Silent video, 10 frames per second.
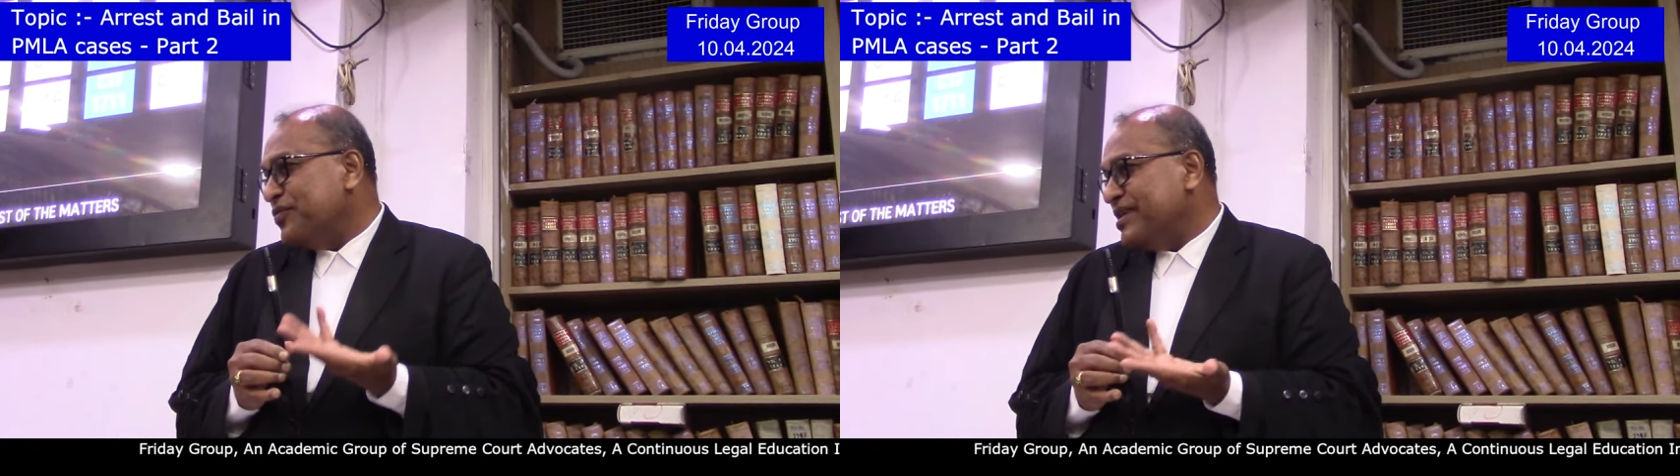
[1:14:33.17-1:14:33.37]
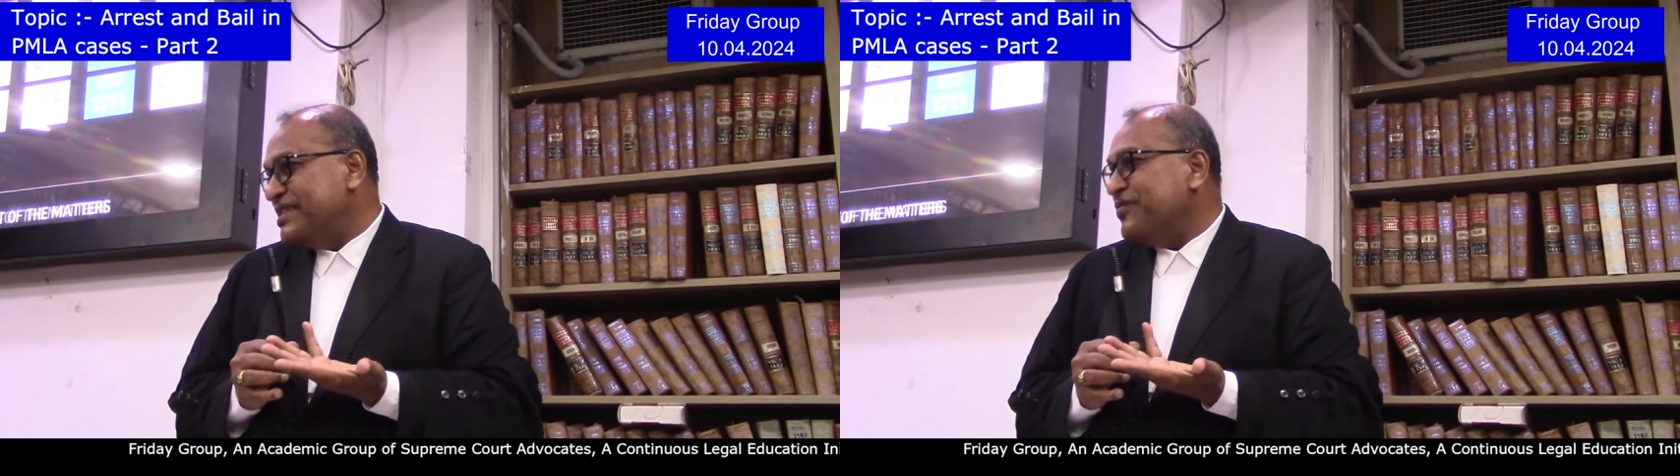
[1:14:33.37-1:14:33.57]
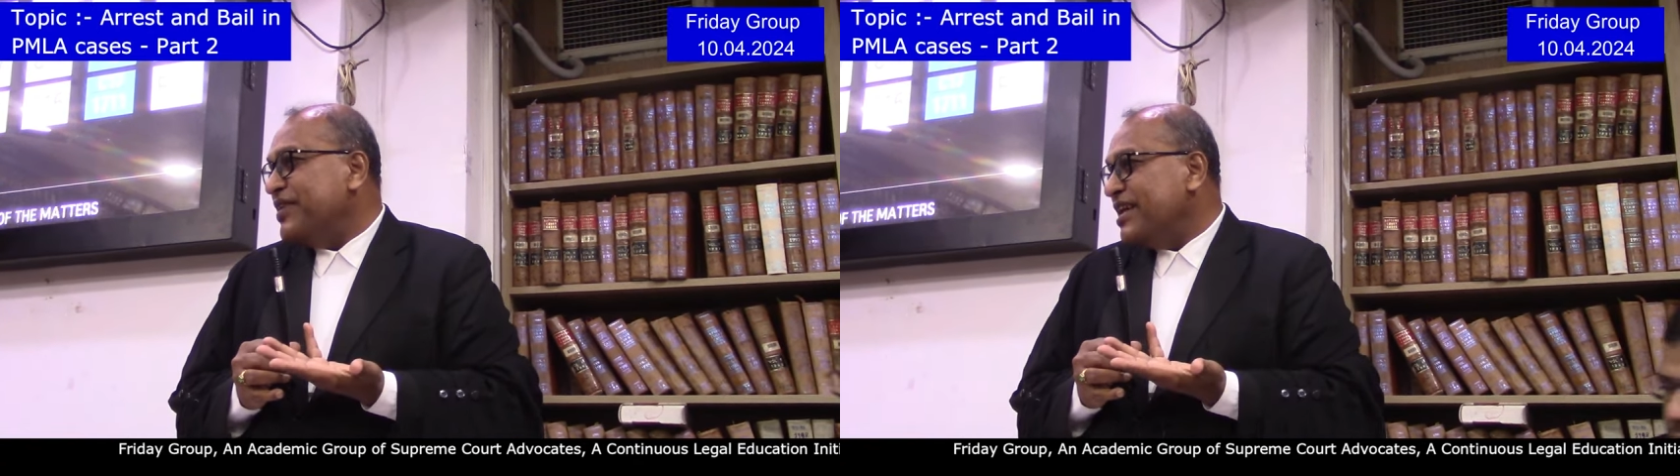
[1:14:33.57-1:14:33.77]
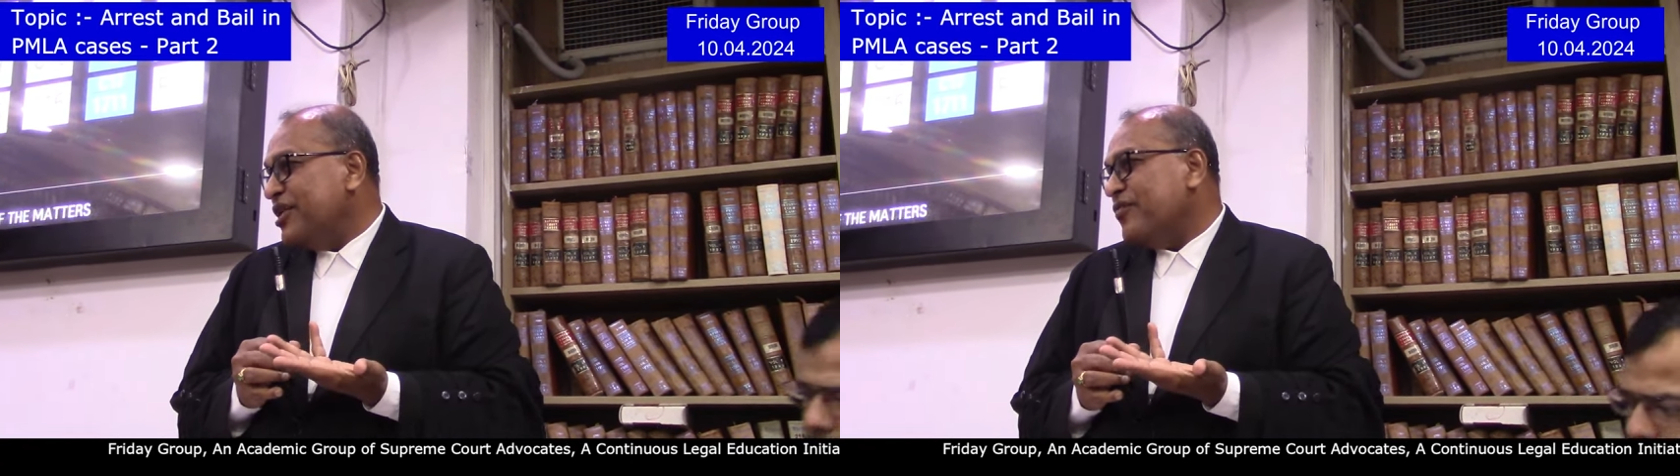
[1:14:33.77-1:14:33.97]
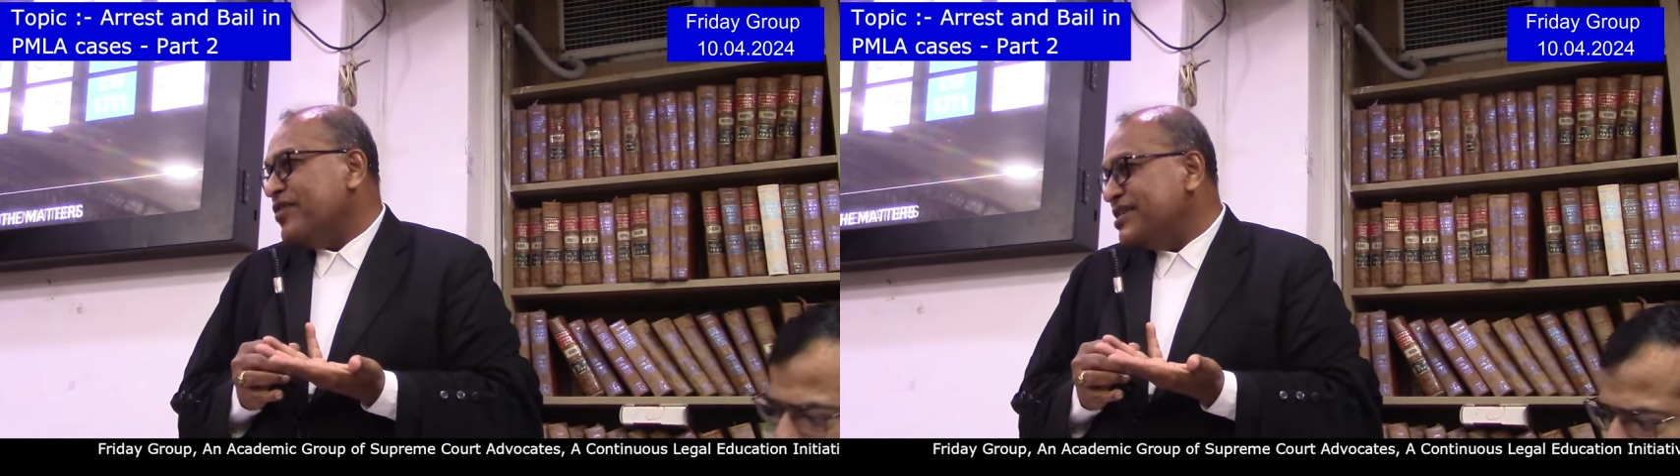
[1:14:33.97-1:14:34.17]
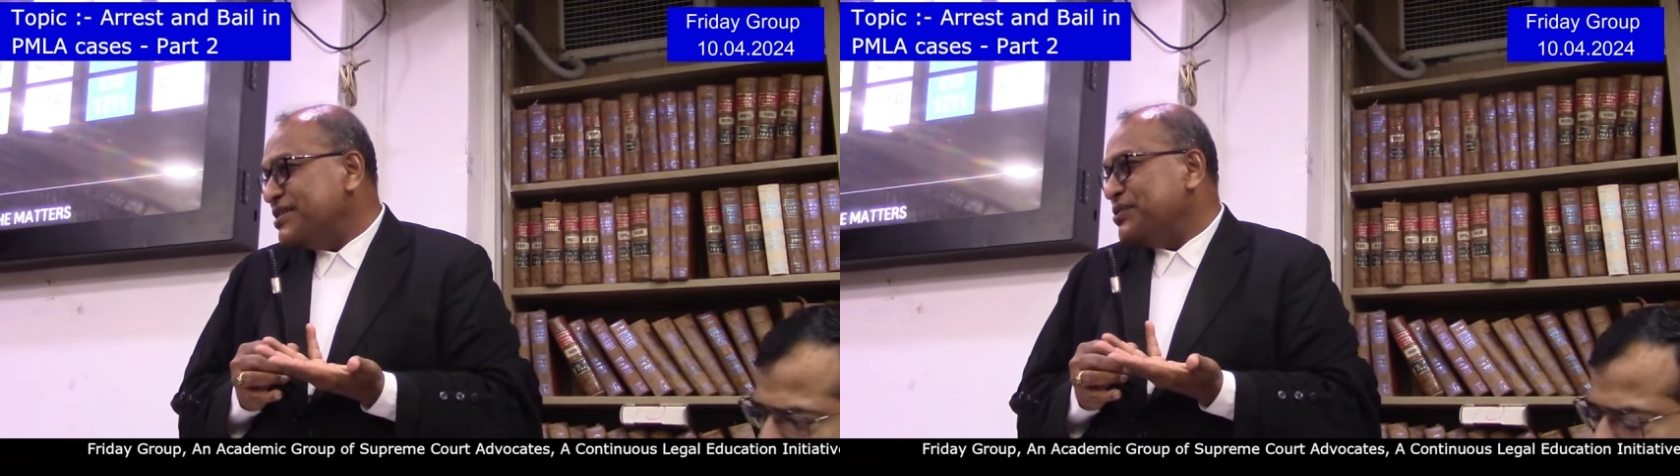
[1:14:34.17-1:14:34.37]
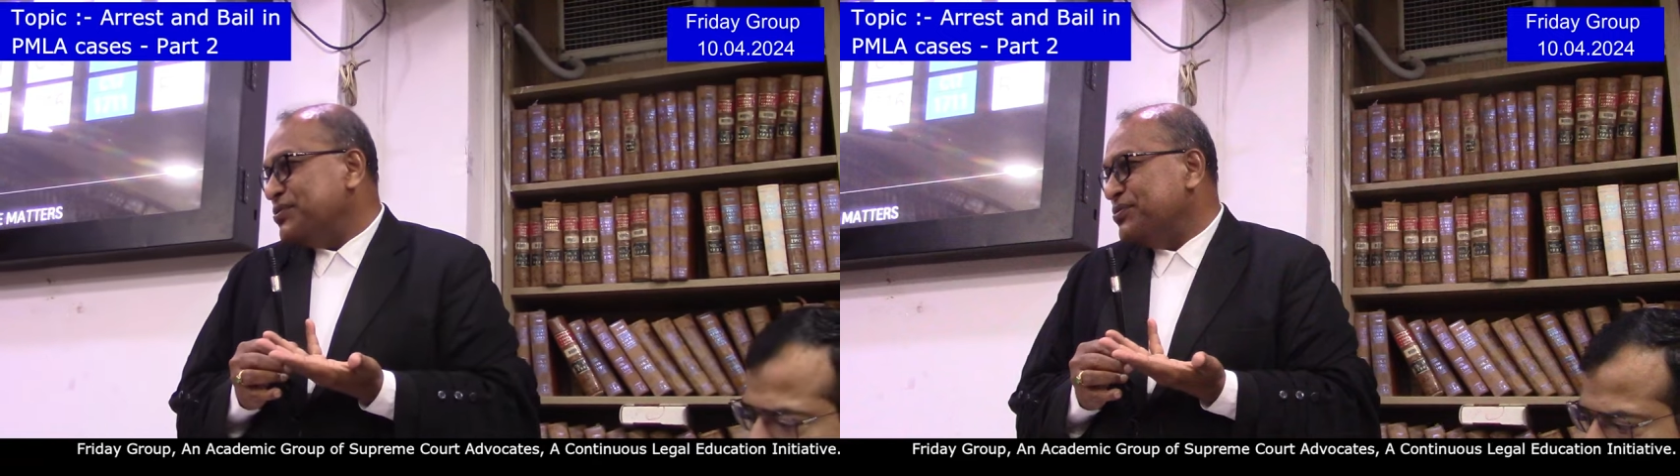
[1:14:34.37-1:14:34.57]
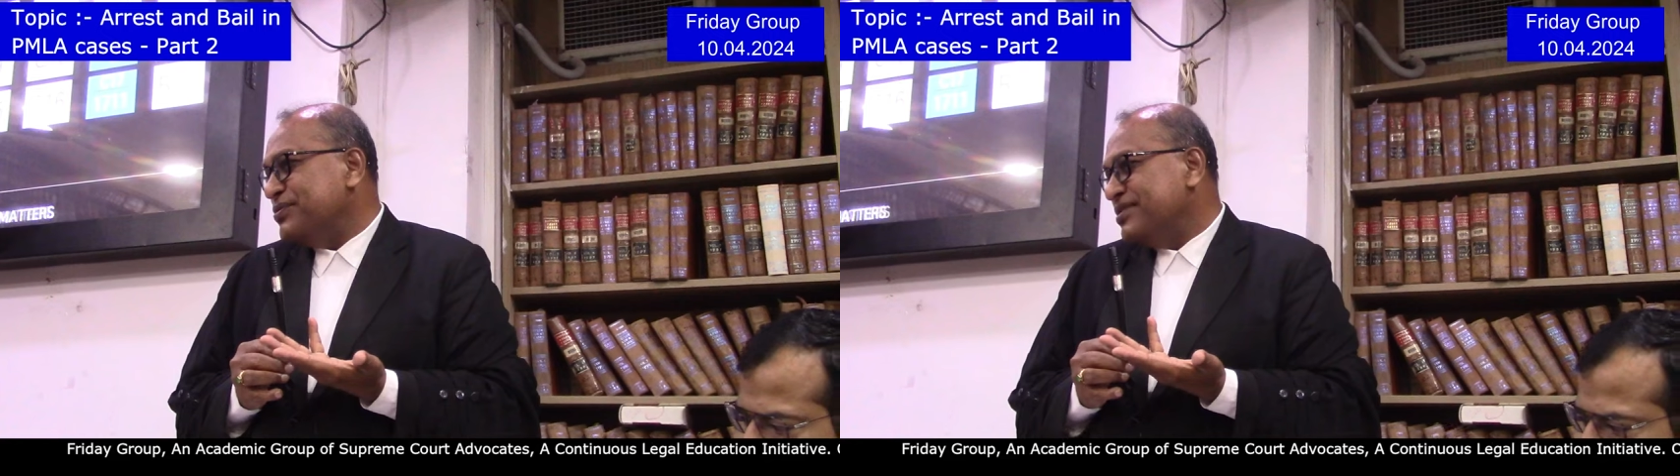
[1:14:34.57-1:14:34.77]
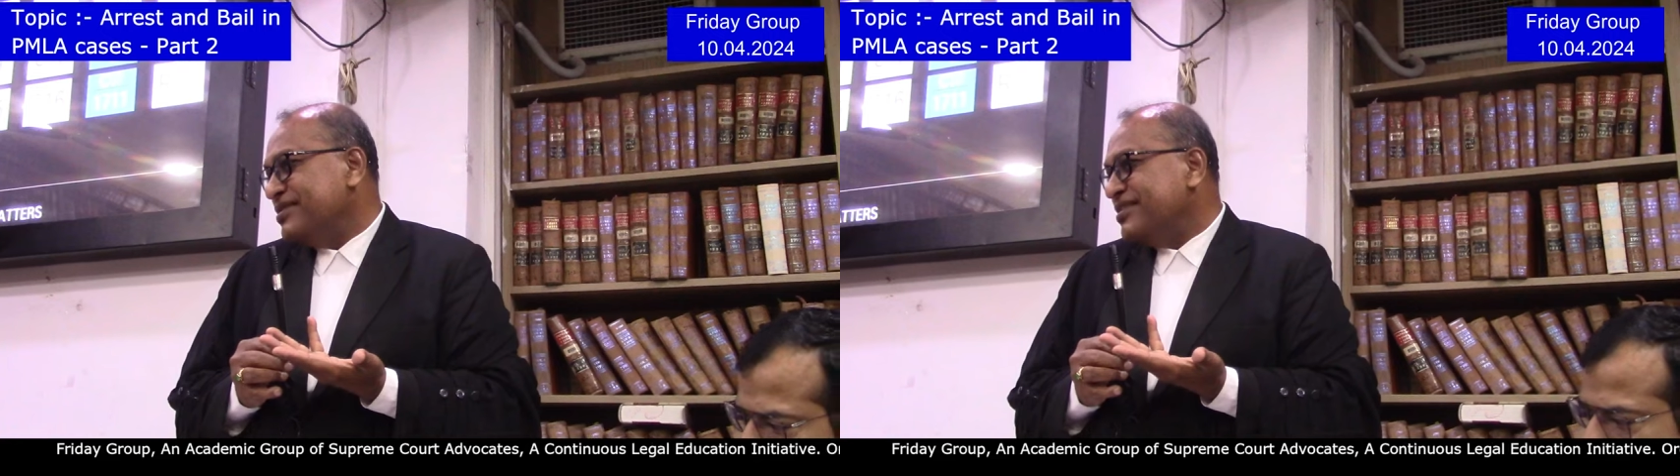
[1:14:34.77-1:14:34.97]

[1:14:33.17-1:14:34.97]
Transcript: give civilian awards to